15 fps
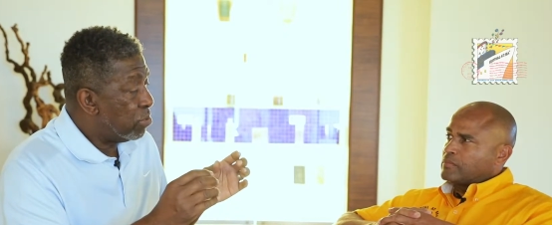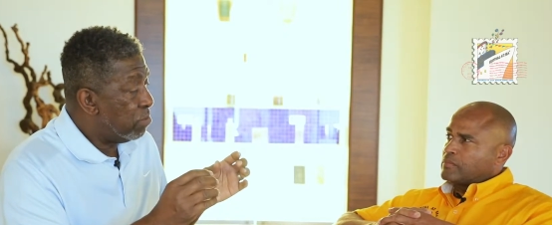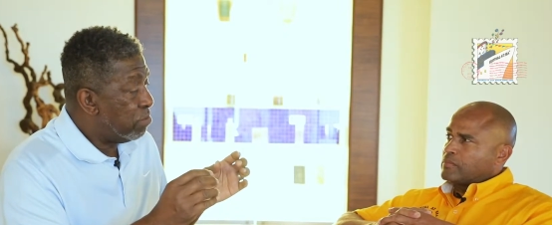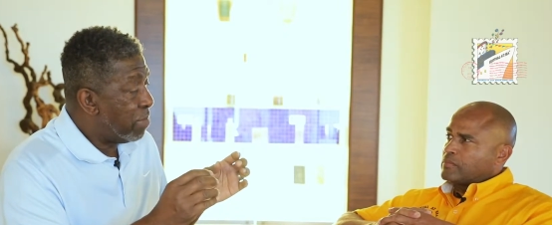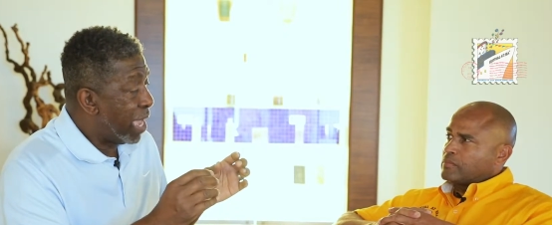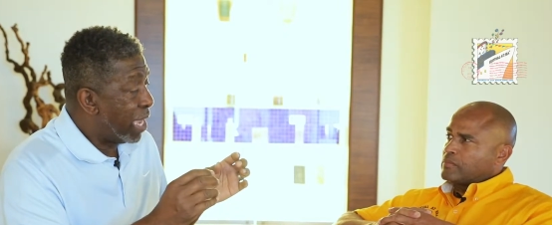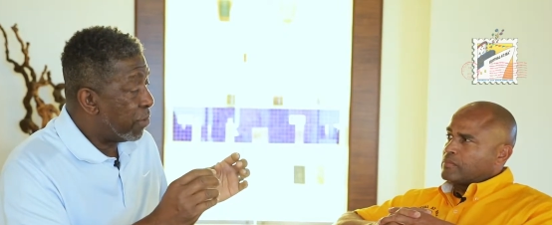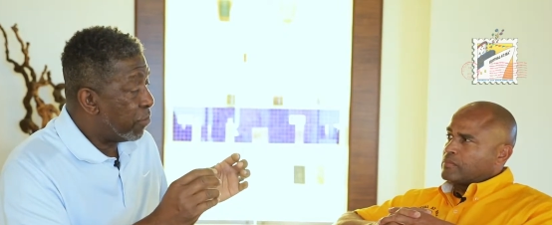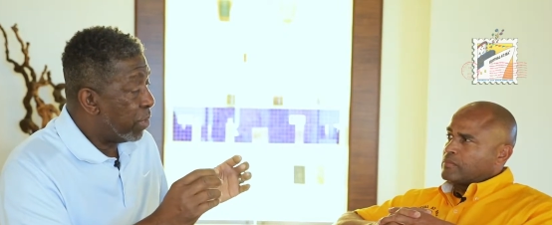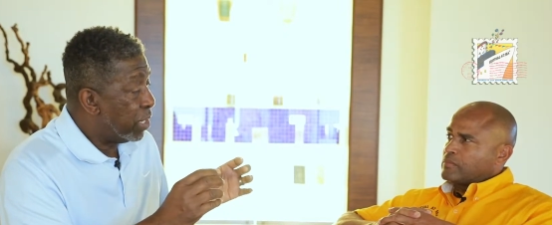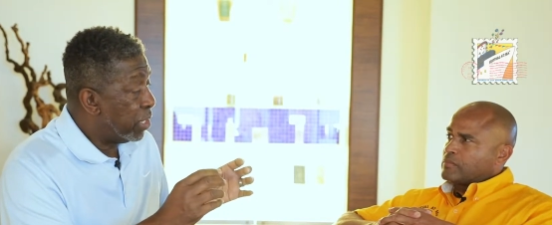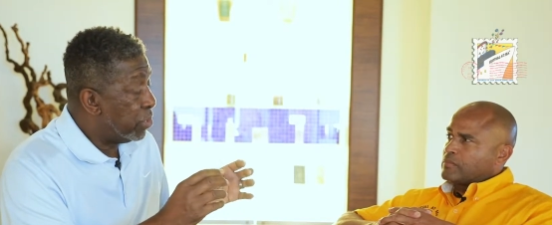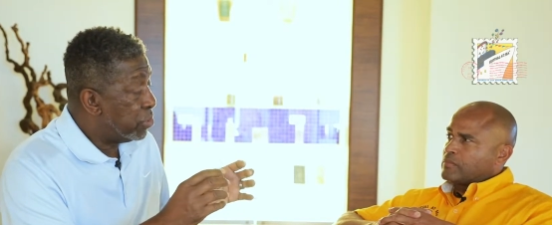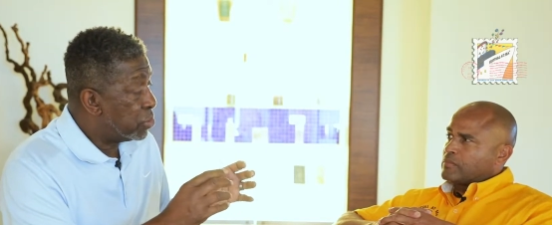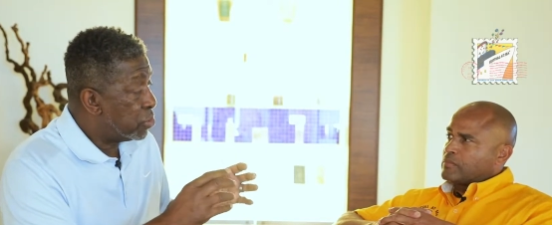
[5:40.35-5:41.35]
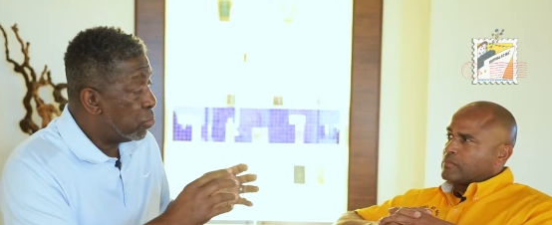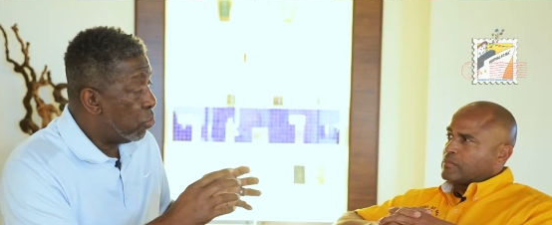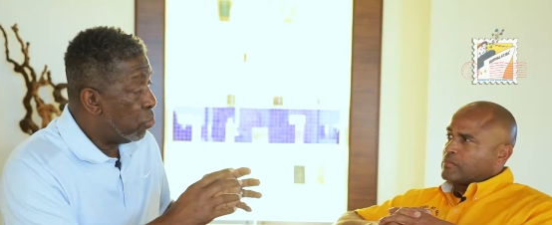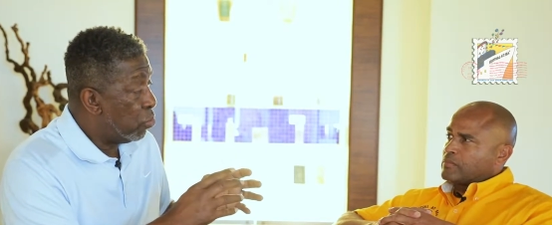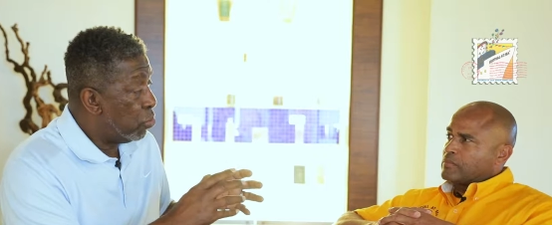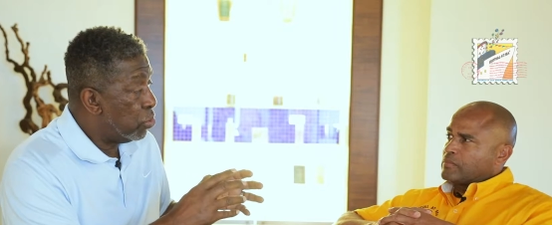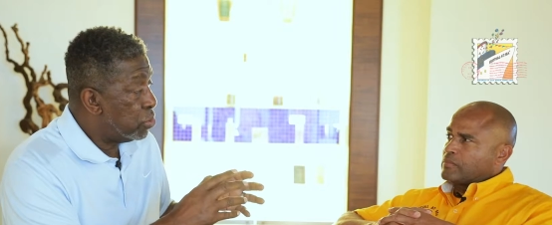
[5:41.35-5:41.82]
Speaker 1: migrating
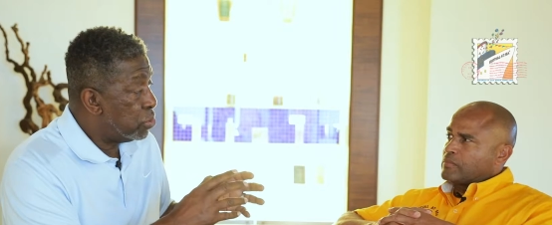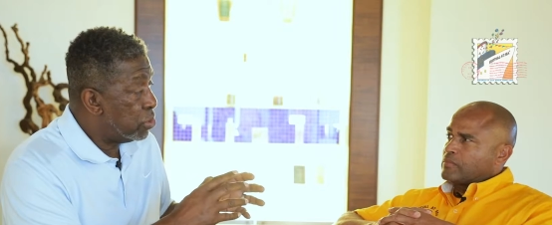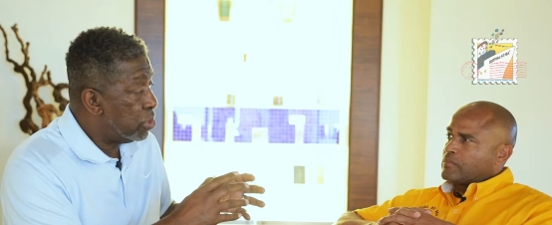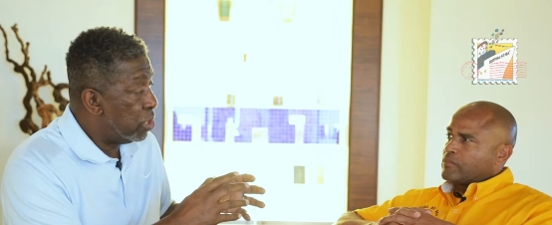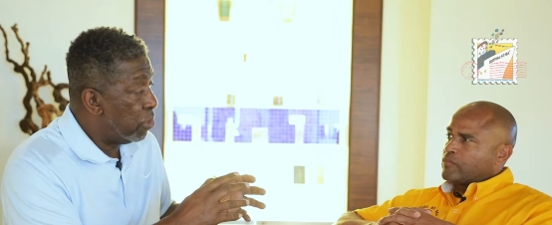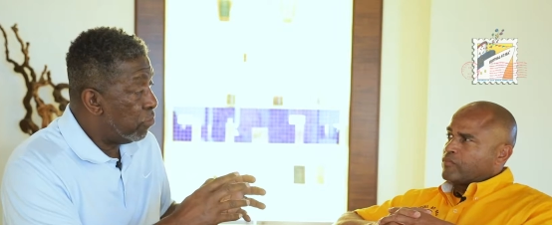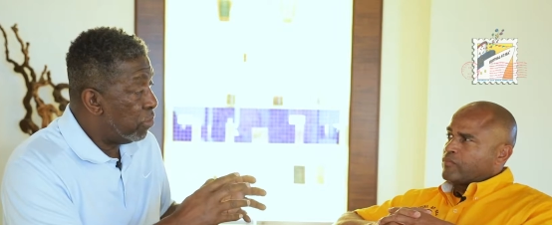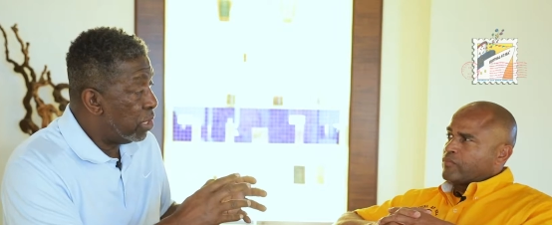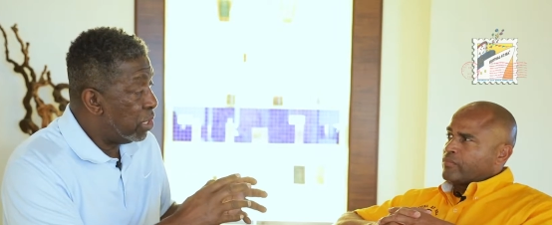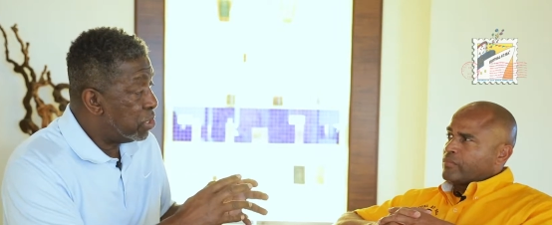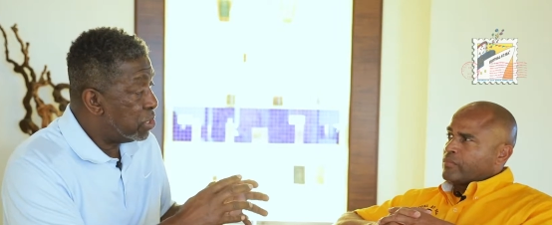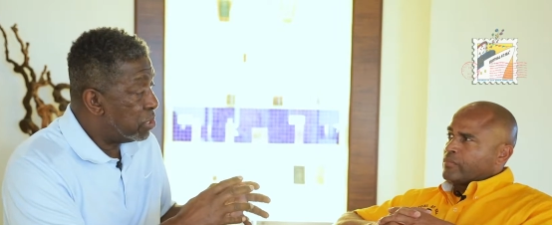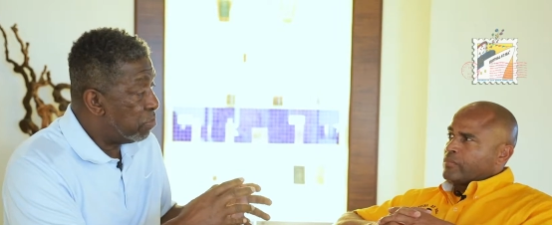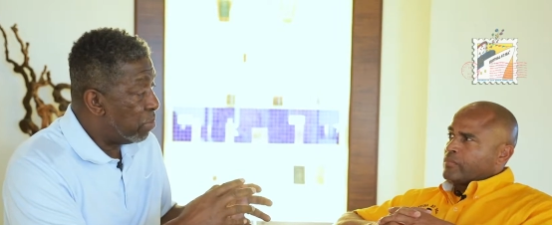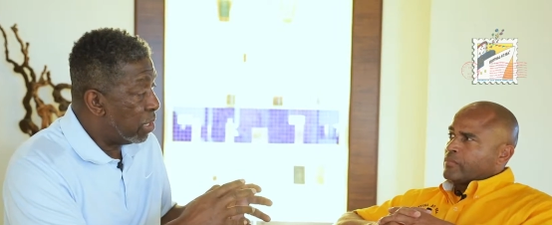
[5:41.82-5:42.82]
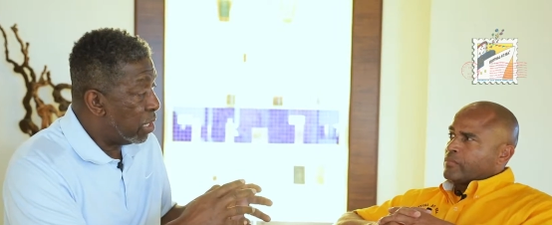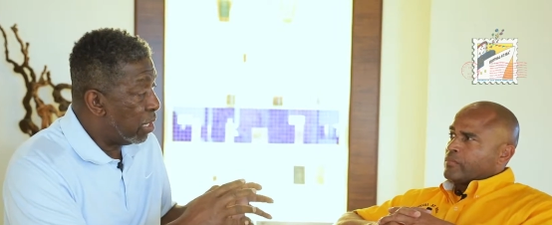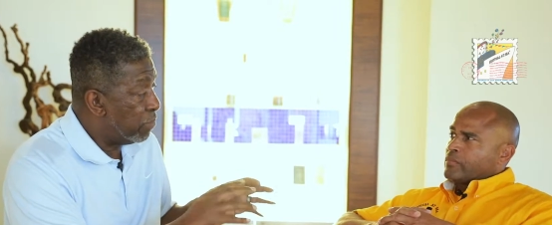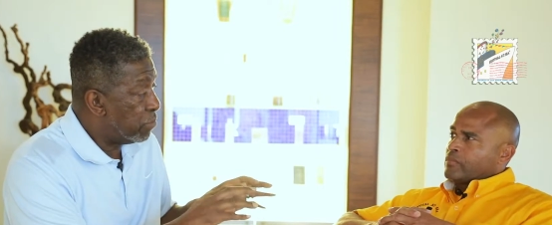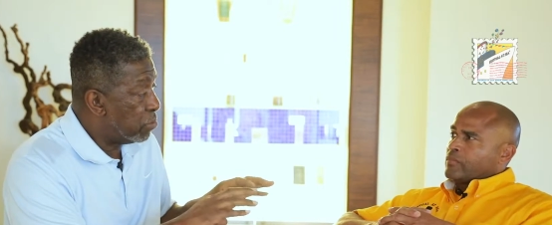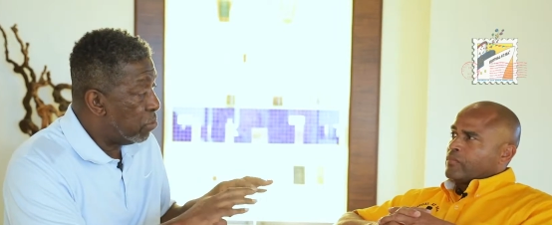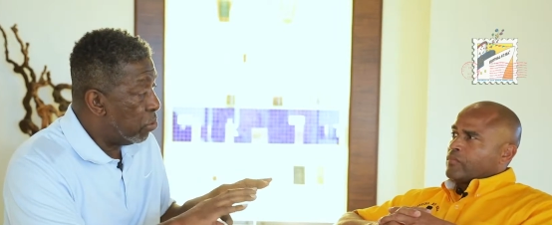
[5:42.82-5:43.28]
towards their religious
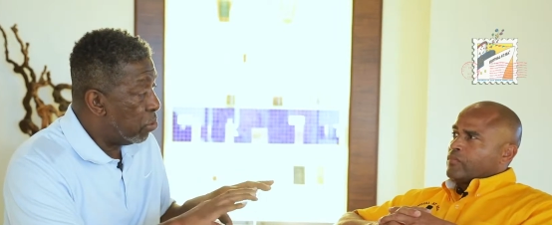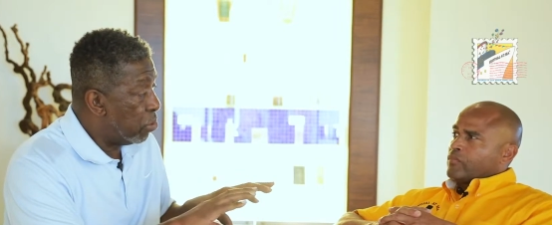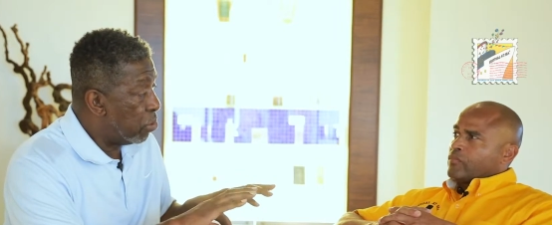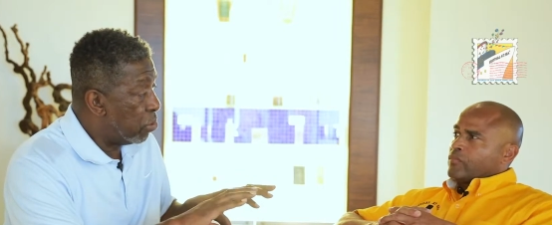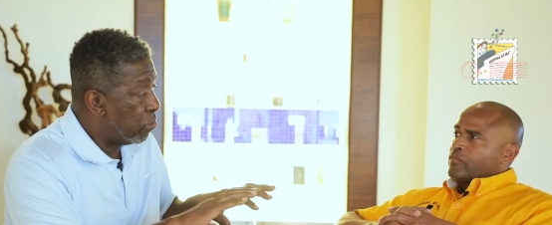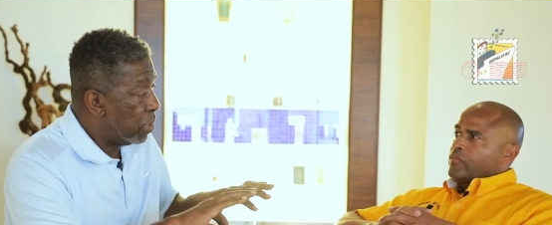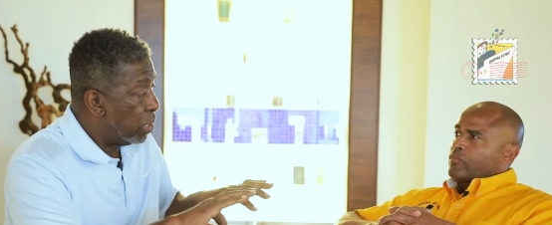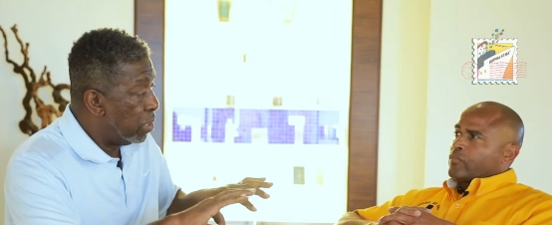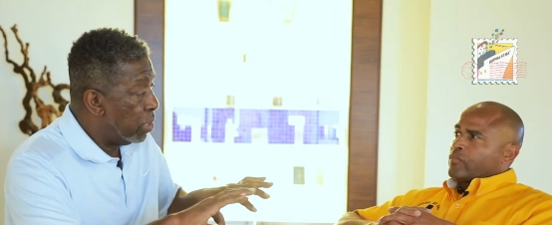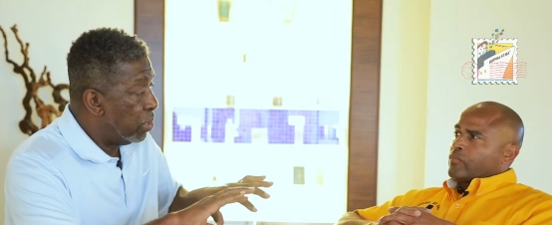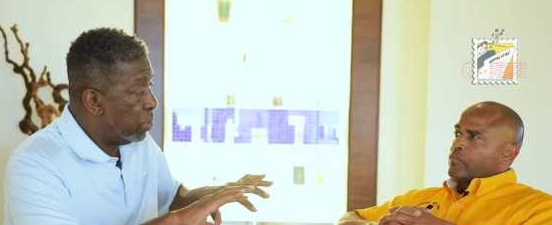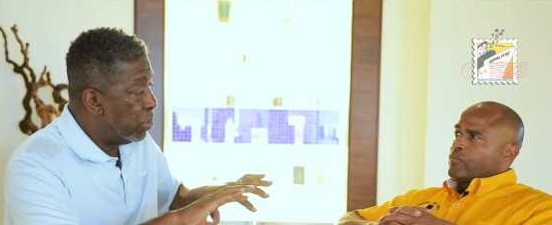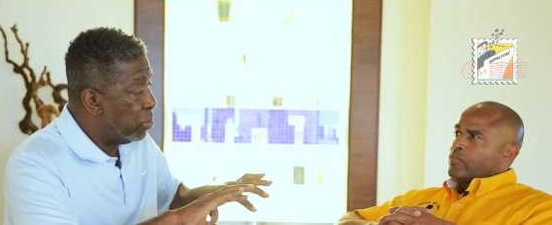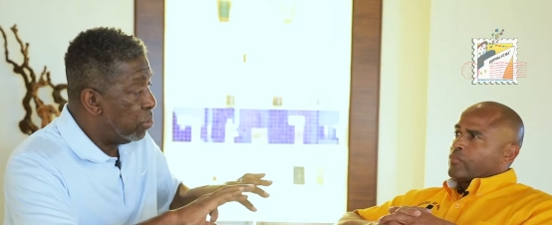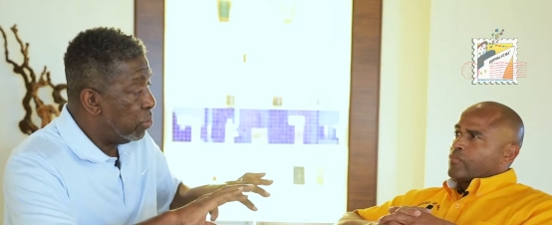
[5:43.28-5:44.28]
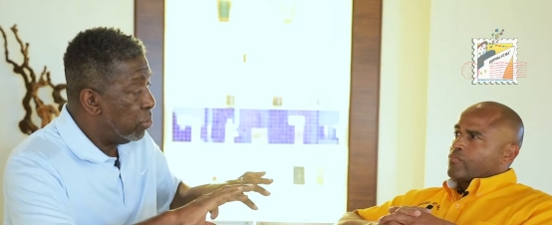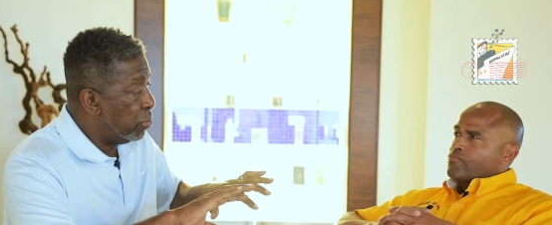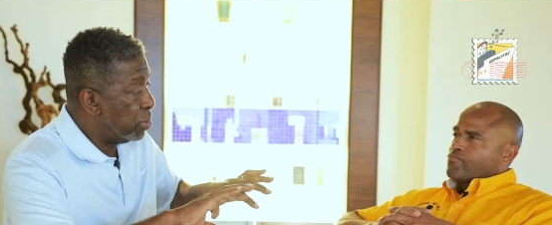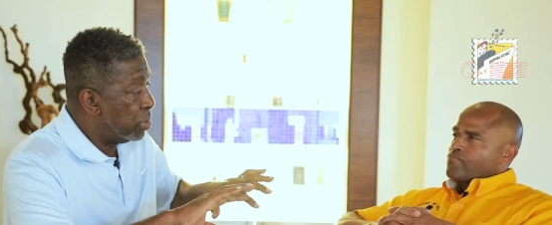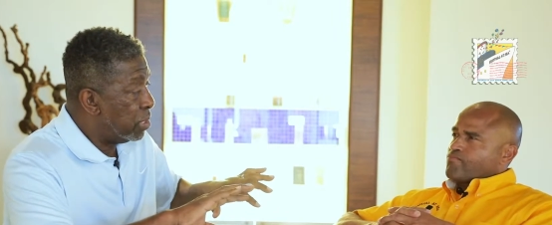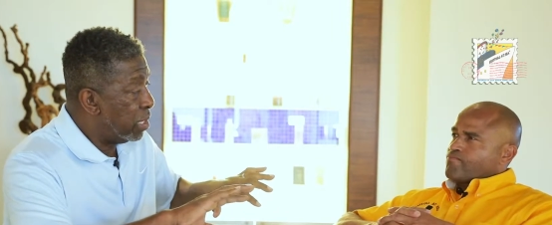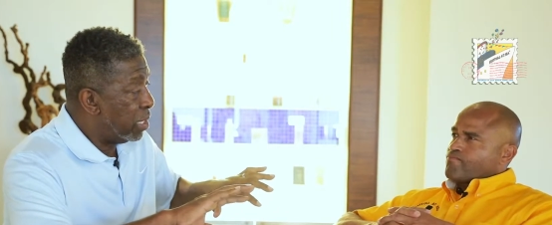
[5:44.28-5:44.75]
beliefs, or do you
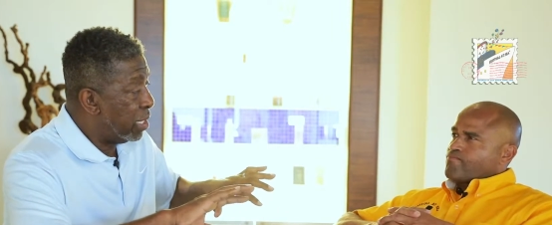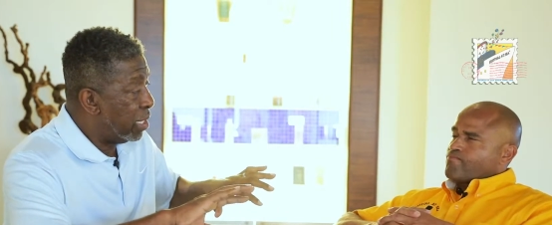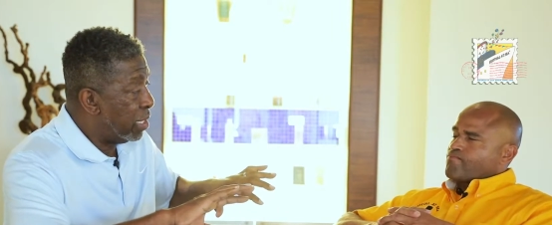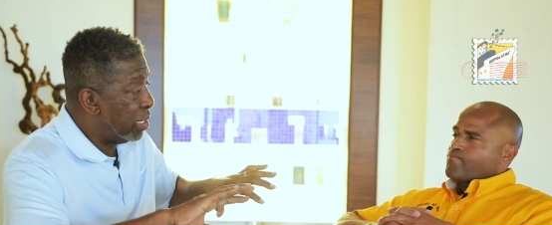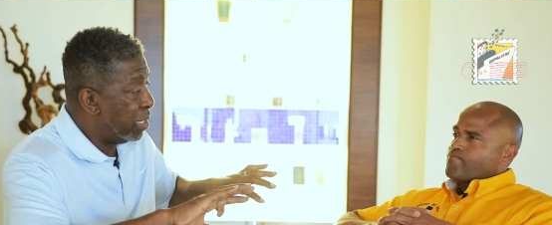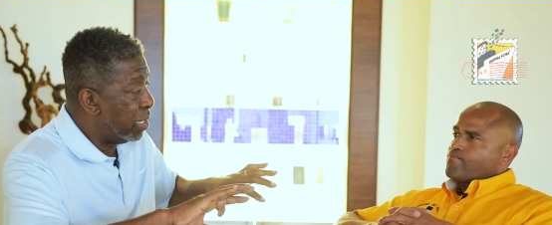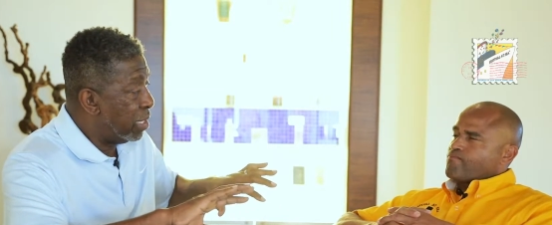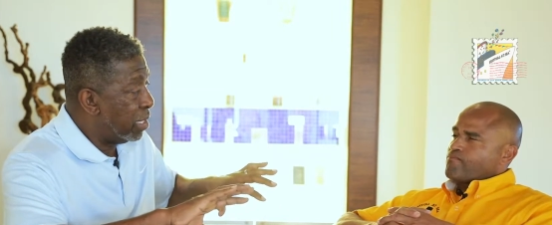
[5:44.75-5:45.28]
see